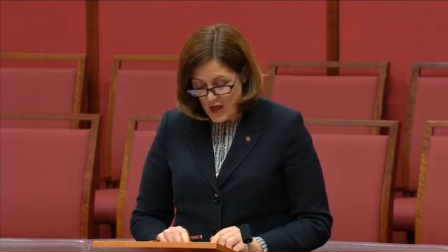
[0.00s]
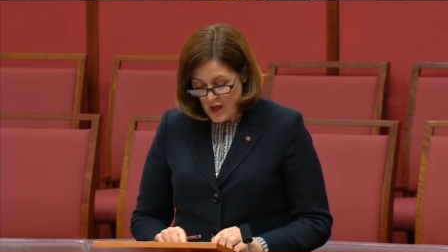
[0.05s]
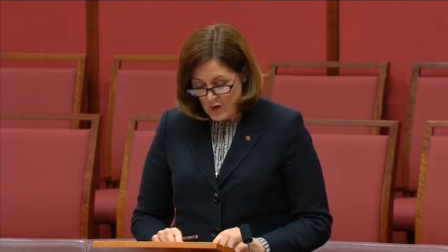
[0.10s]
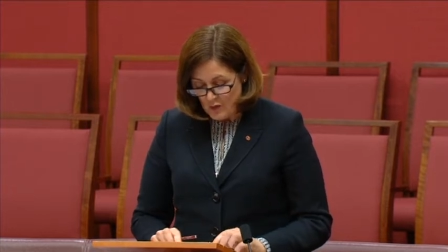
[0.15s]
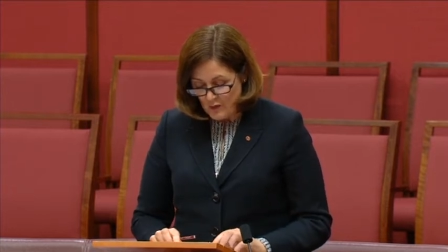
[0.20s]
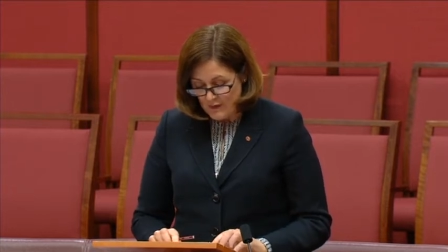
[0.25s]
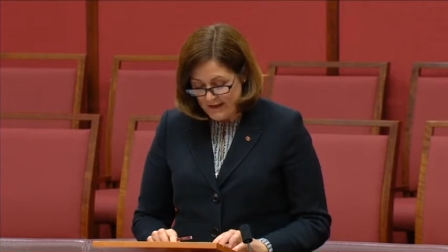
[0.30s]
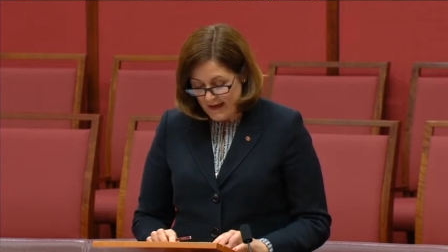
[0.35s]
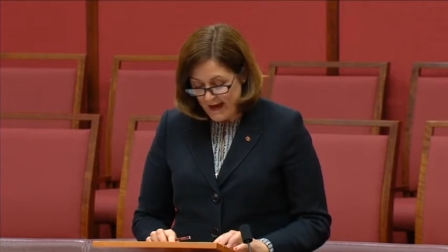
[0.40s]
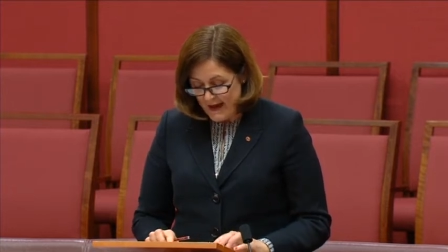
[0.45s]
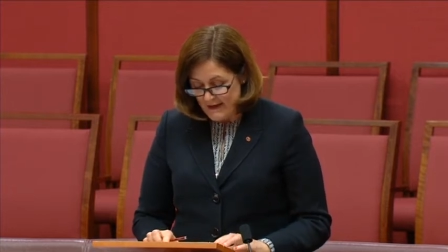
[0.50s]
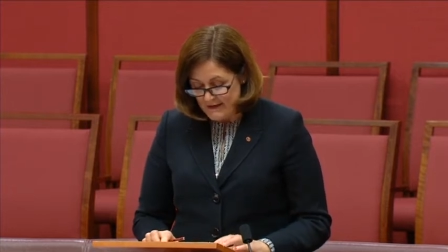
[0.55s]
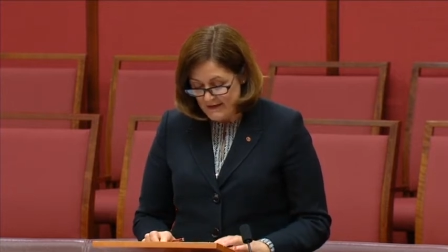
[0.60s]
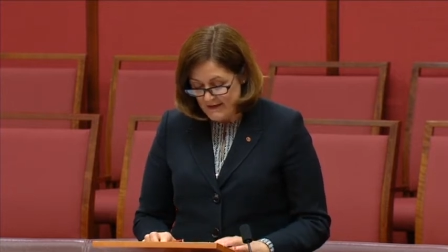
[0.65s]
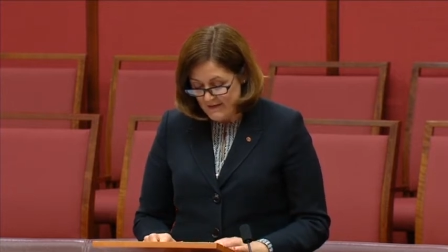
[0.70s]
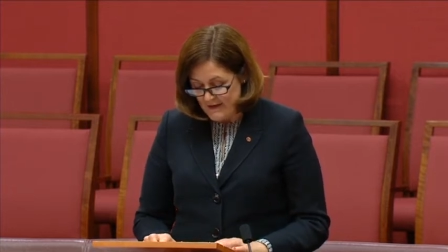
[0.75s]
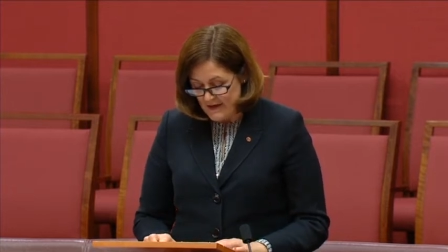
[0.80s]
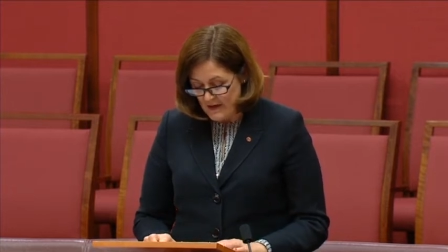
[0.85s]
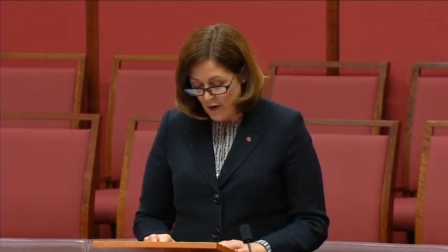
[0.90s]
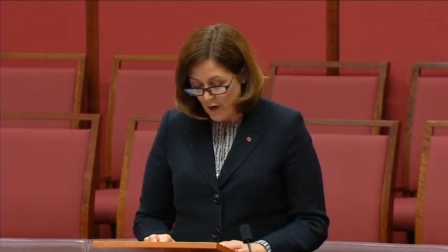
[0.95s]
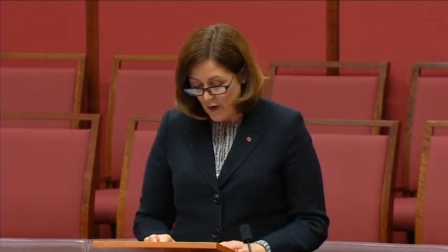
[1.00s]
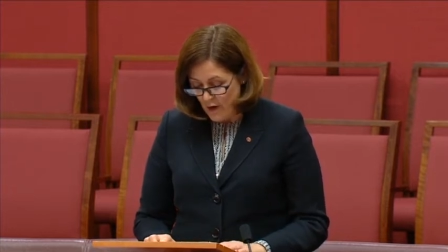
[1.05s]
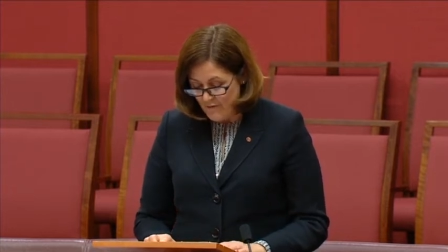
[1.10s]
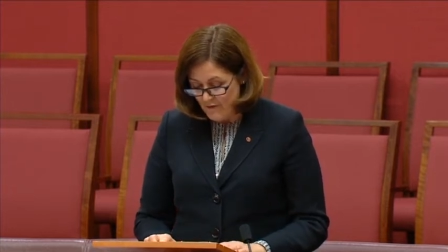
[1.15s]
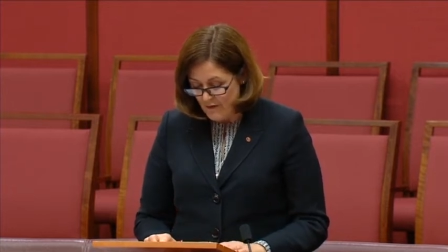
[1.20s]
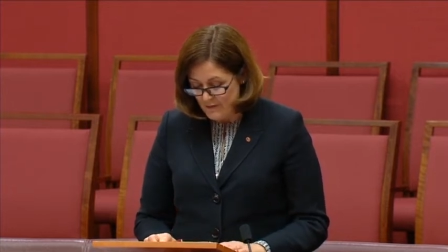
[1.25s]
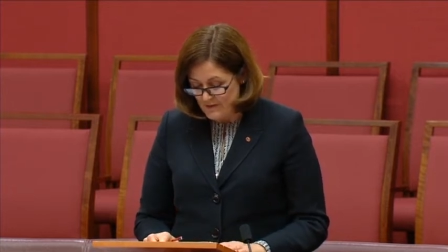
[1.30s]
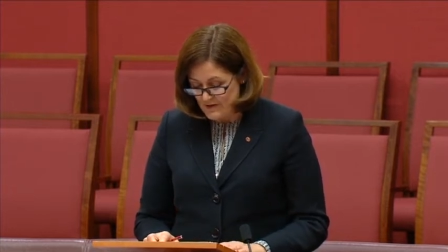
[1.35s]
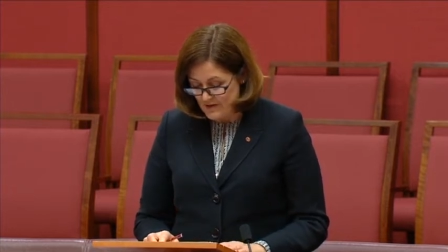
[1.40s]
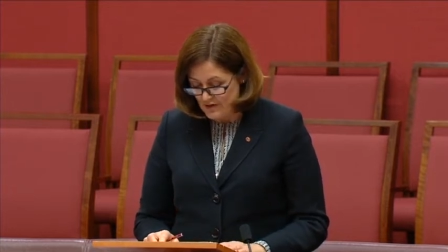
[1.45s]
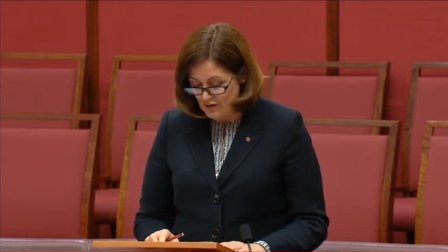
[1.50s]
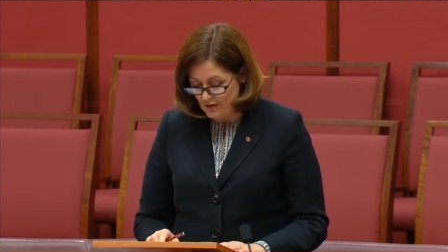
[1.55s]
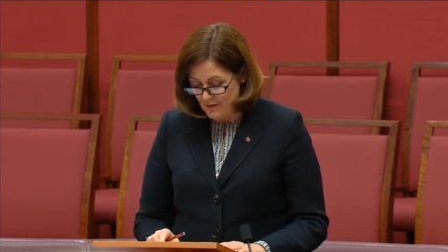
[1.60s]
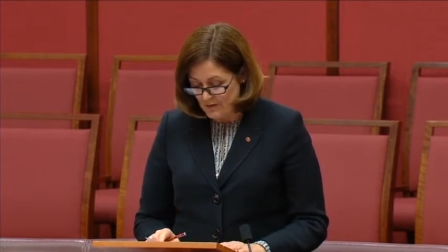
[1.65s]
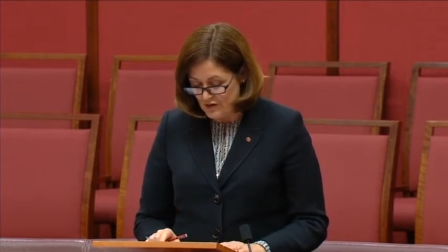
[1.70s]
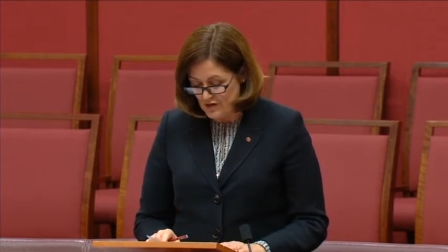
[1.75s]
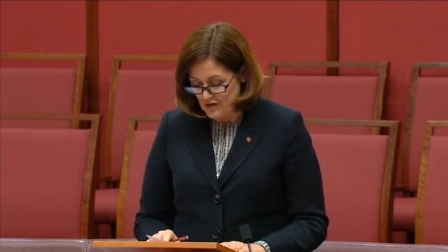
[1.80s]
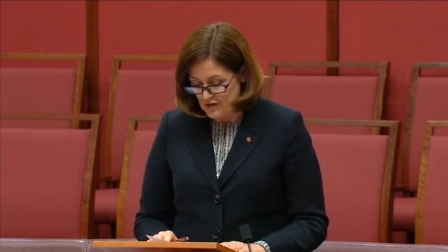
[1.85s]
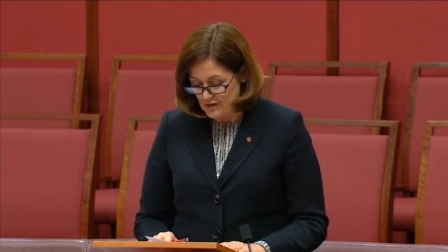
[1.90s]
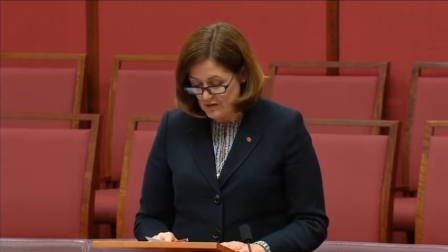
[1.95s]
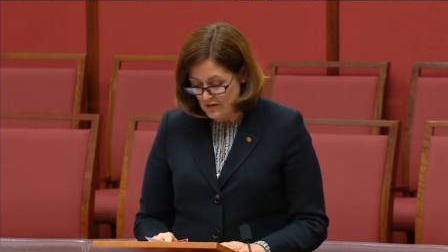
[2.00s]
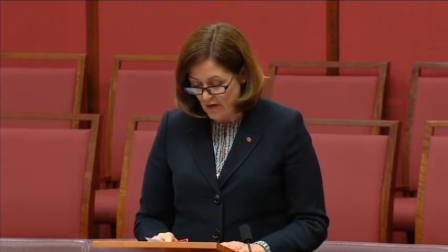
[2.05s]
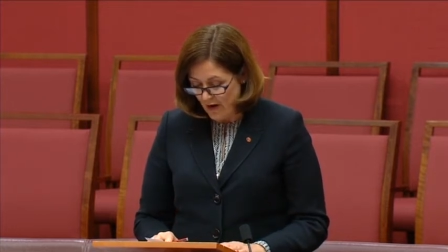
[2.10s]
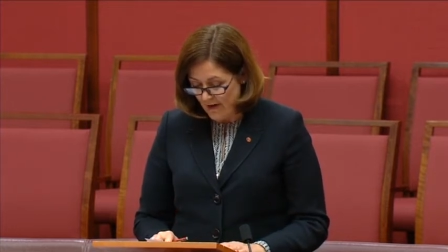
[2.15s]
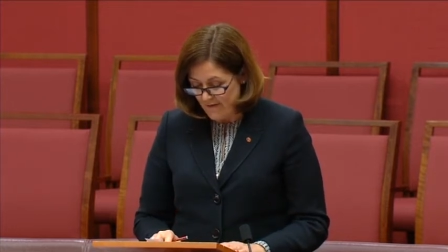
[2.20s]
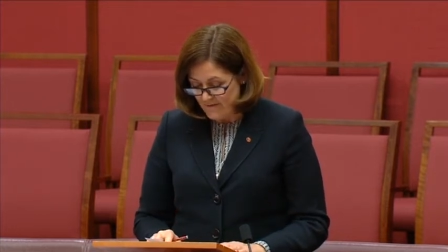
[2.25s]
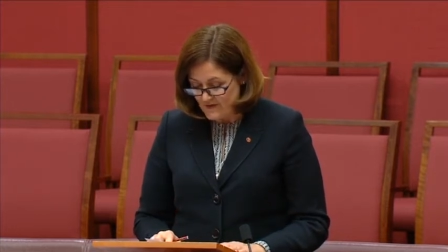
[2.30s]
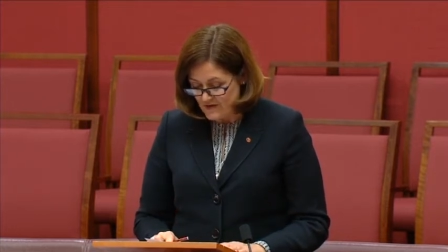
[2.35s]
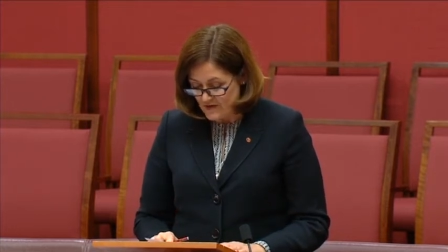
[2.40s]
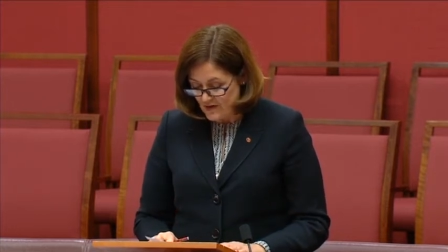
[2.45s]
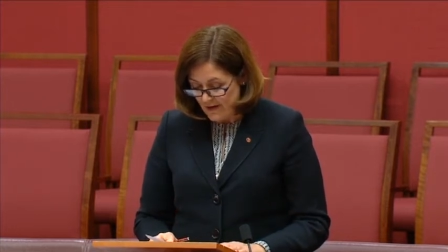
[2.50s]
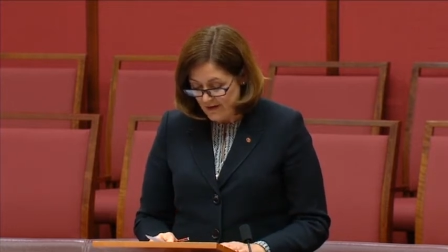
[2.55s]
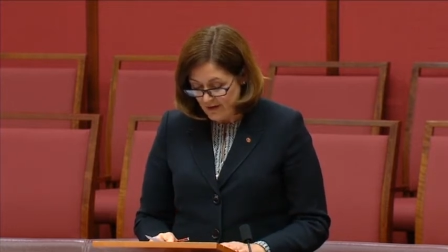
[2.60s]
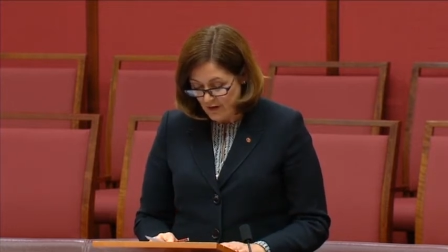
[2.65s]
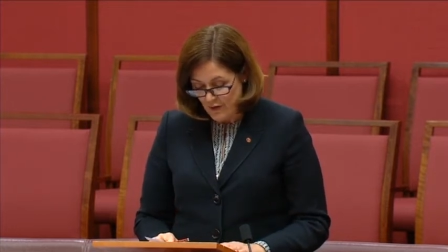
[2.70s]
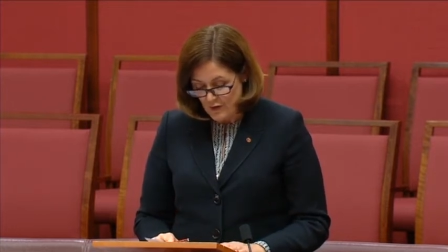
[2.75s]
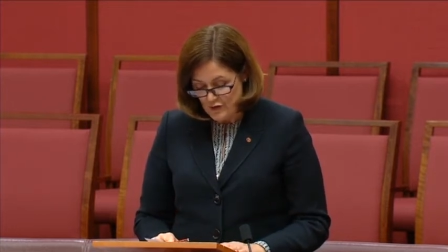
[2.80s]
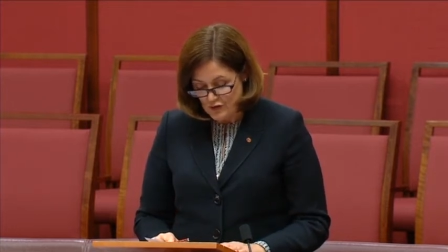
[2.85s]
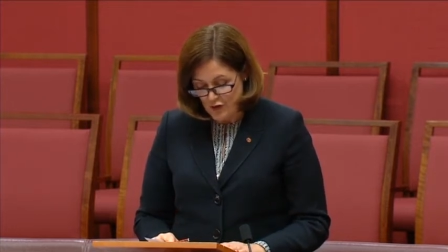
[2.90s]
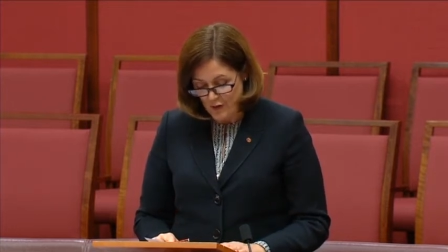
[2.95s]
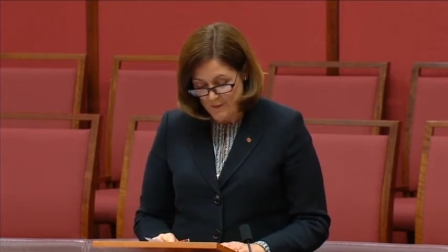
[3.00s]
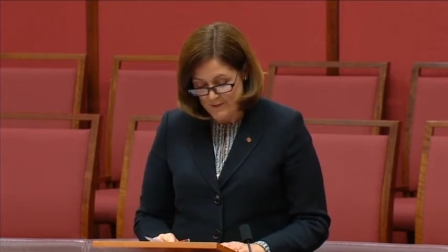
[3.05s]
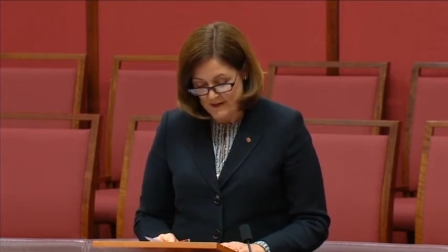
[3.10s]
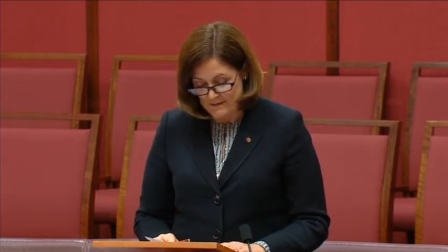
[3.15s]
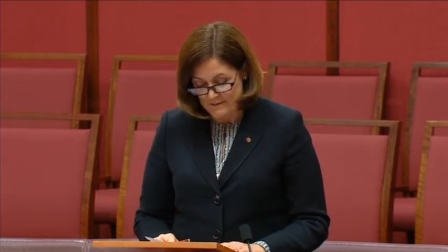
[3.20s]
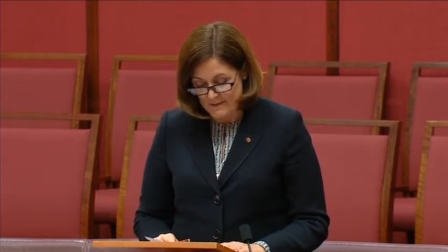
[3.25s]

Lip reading: regarding the overprescription of psychotropic